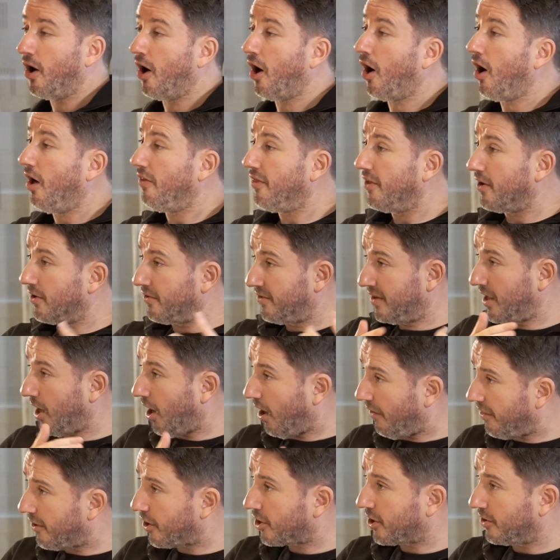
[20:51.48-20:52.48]
the
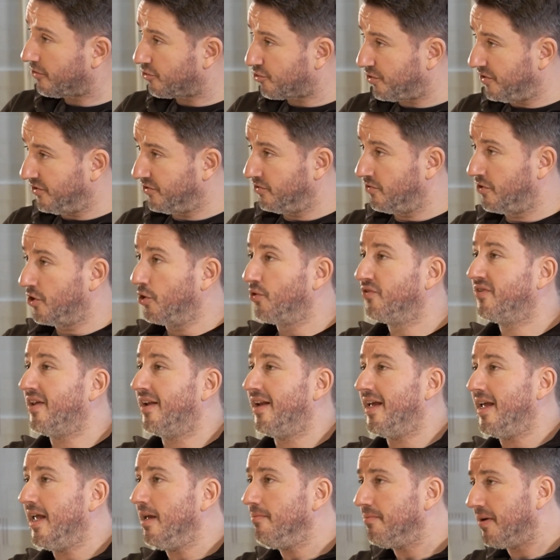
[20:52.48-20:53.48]
other countries, those
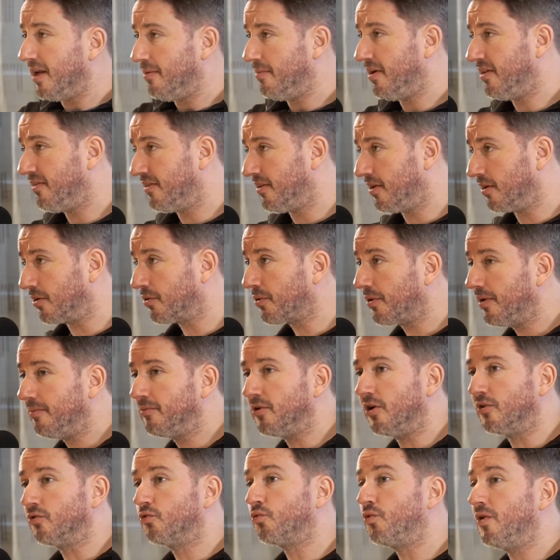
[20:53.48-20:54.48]
that implement the
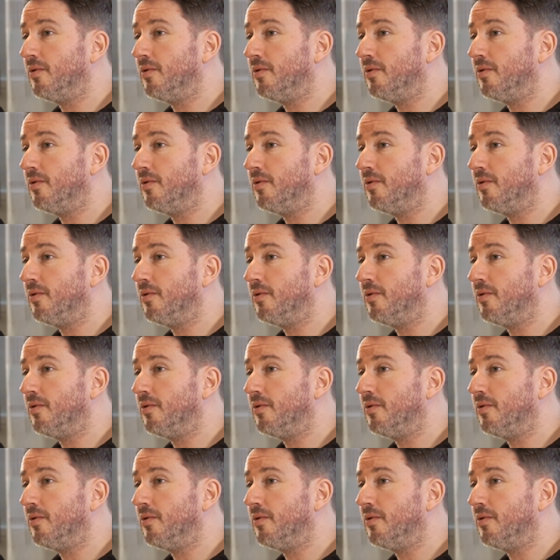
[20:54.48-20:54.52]
agreement,